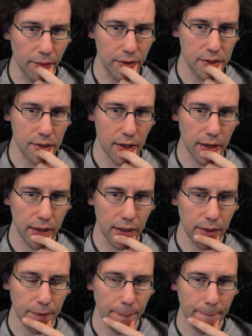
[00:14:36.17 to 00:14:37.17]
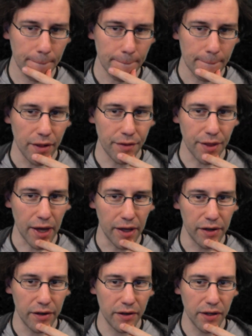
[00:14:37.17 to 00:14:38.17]
I would say
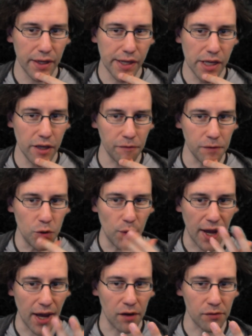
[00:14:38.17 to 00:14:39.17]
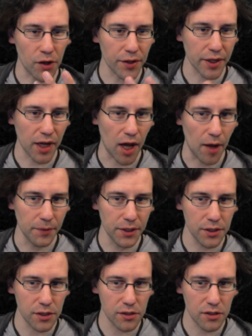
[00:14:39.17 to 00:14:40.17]
that if you have all the
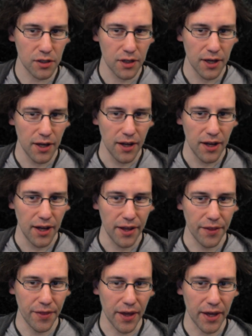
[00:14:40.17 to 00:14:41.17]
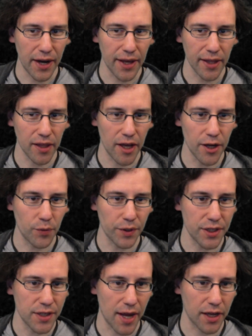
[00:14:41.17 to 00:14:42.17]
commons, then I like what
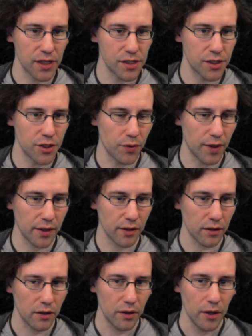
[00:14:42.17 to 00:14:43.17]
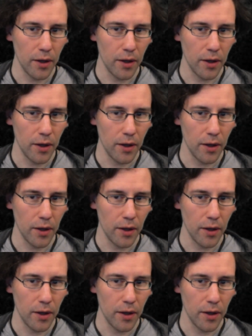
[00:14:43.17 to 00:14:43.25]
the deck is doing.